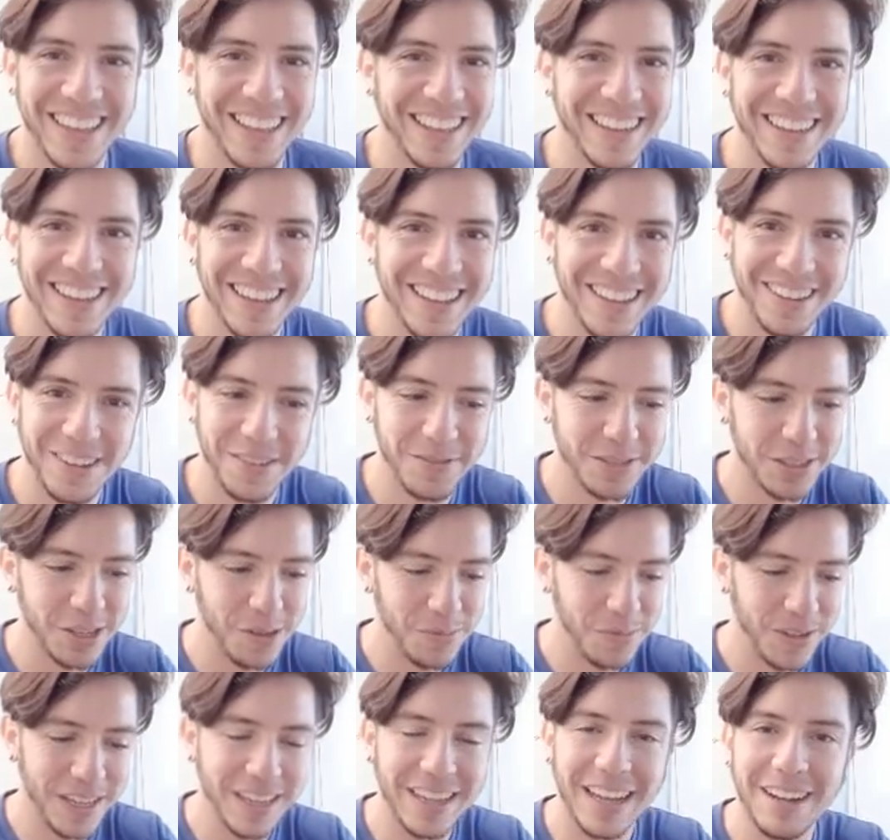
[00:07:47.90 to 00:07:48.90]
okay, now off
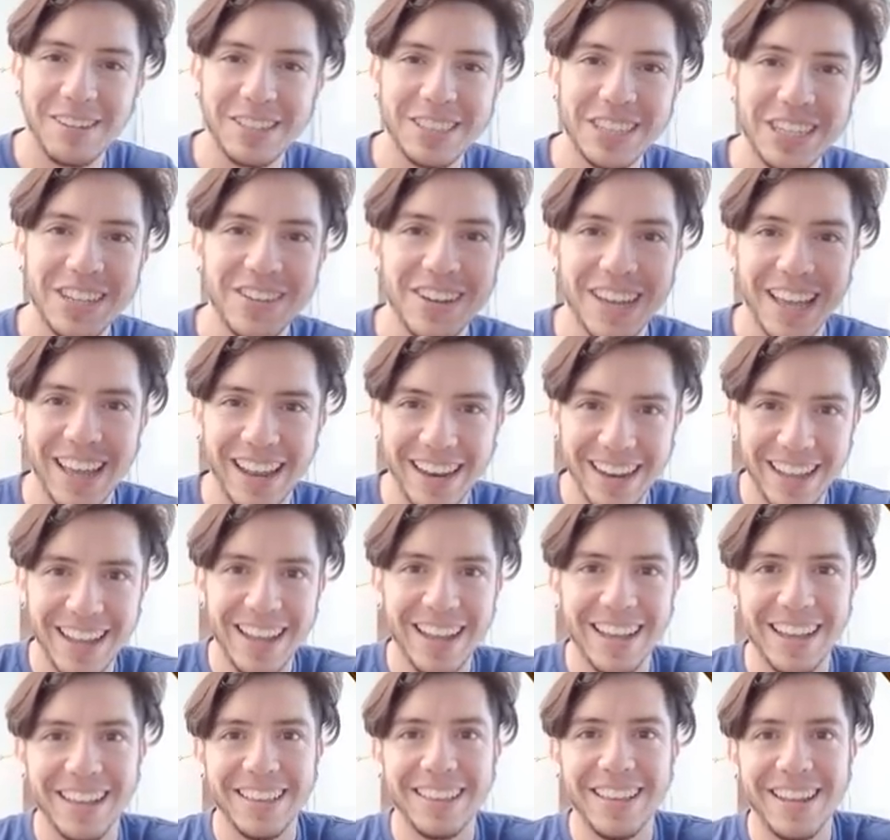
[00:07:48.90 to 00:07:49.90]
topic. I will see you again
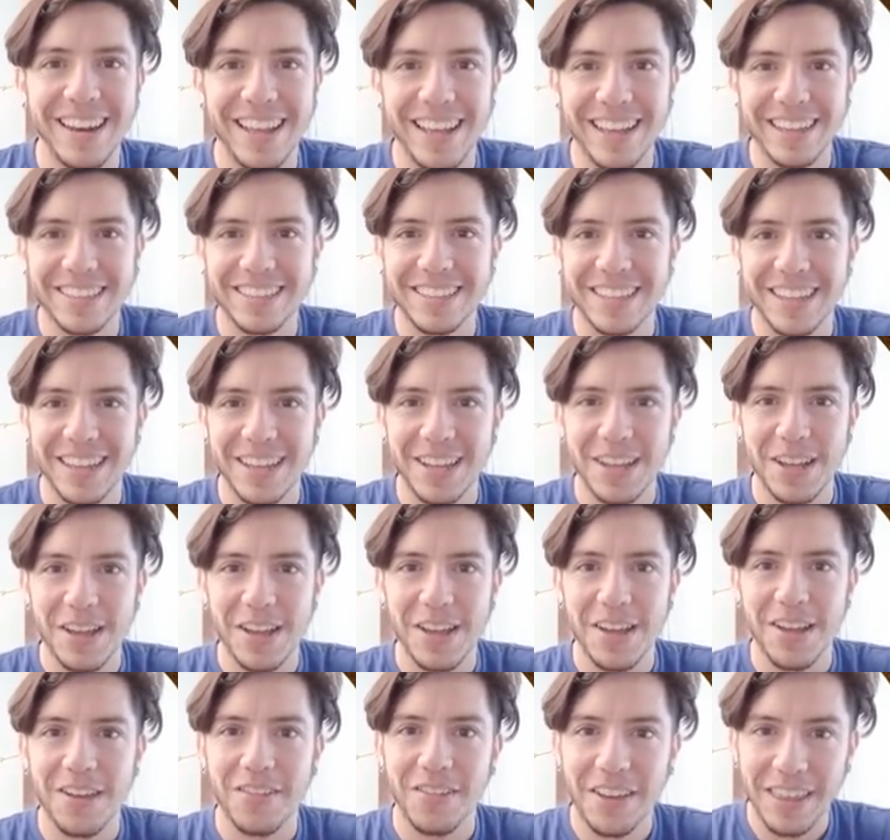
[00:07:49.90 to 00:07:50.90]
in the next
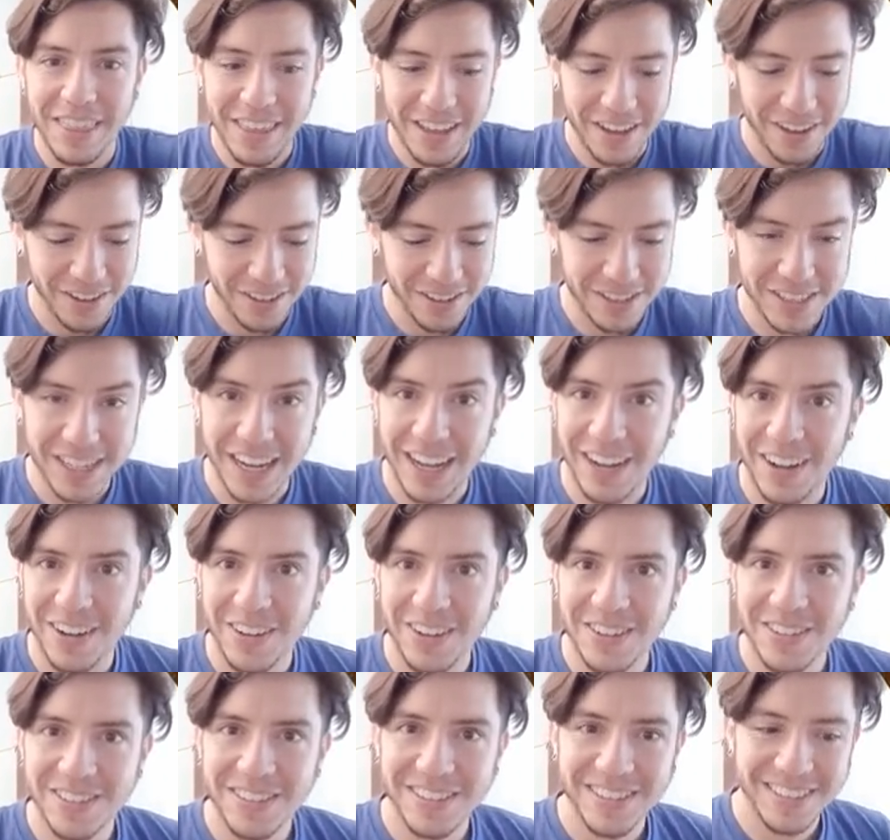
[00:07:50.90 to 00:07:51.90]
video.
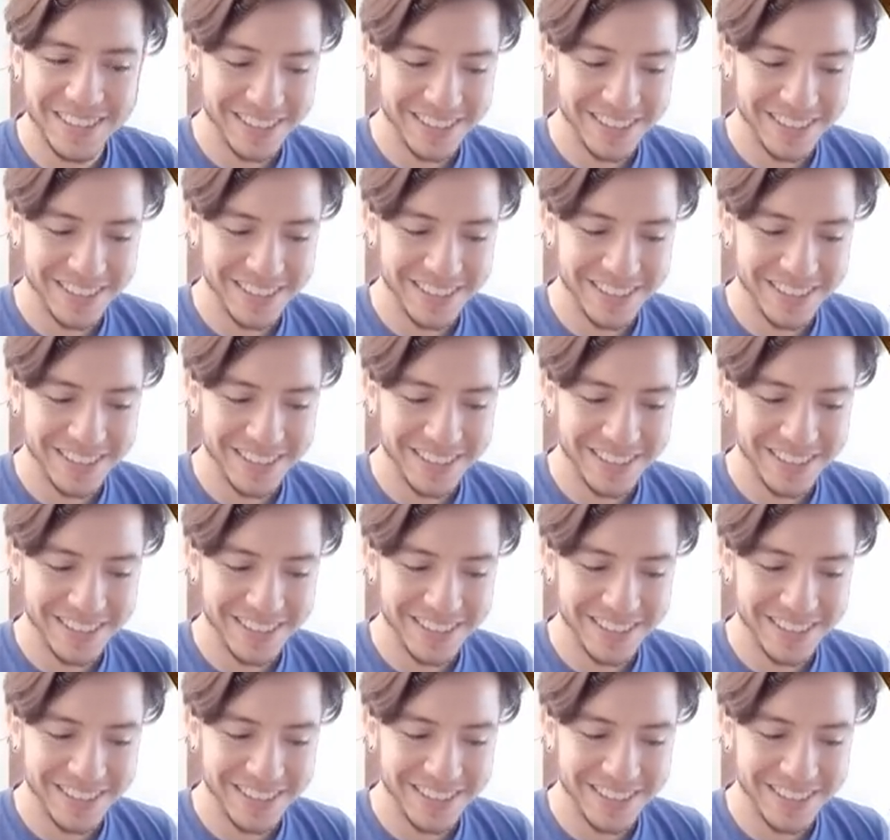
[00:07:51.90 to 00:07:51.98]
Ciao.